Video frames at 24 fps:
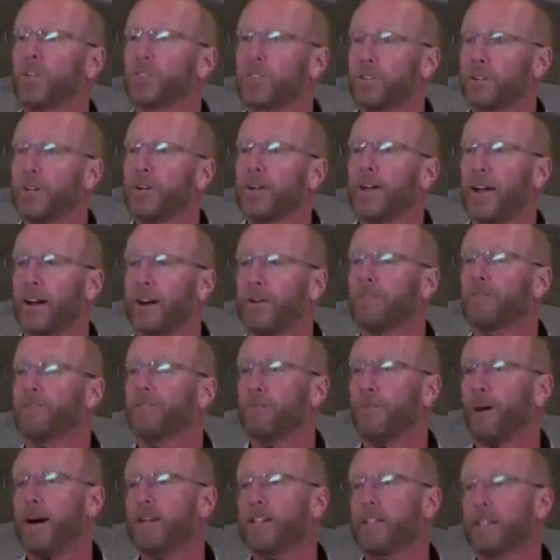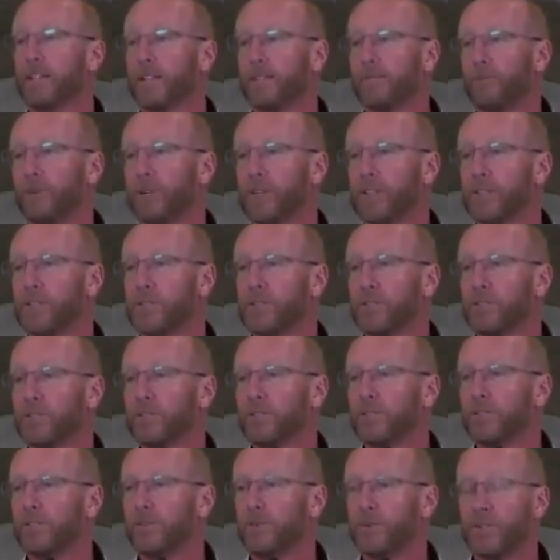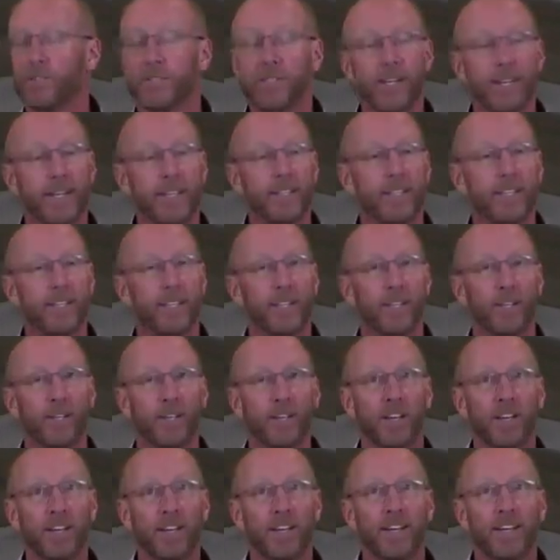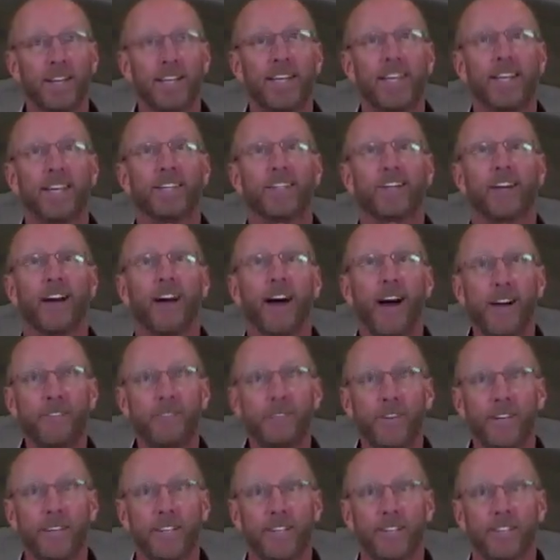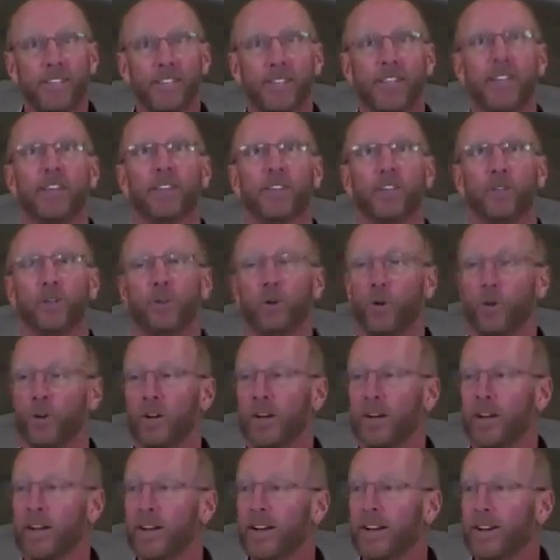turn out for my deliverance. Verse 19. He had confidence in the Lord